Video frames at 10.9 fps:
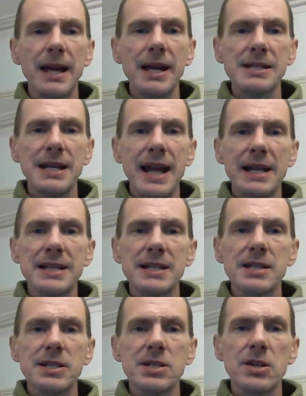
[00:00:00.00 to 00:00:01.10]
uh, is
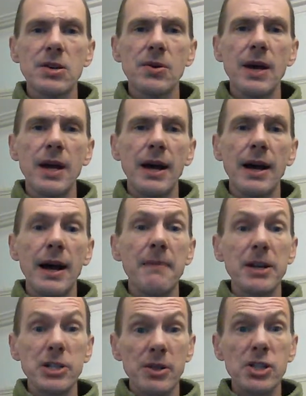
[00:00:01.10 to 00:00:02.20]
elected to
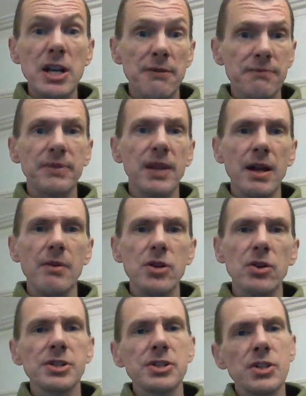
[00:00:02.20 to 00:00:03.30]
um, to achieve you know, a new
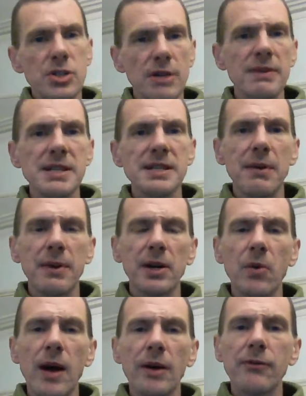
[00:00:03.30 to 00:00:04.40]
constitution, and this is how we're
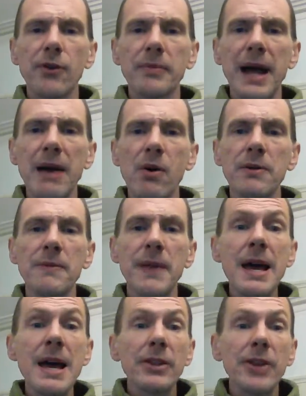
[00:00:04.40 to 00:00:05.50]
going to work from now on.
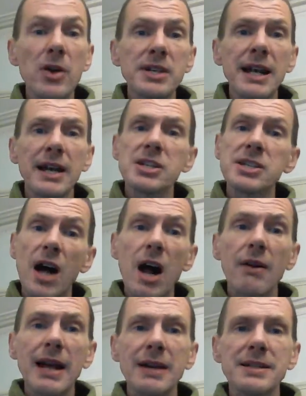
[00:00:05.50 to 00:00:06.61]
Those elections
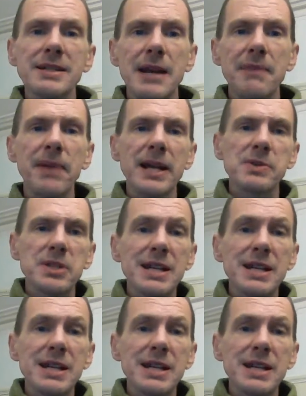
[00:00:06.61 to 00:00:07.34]
are allowed to take place,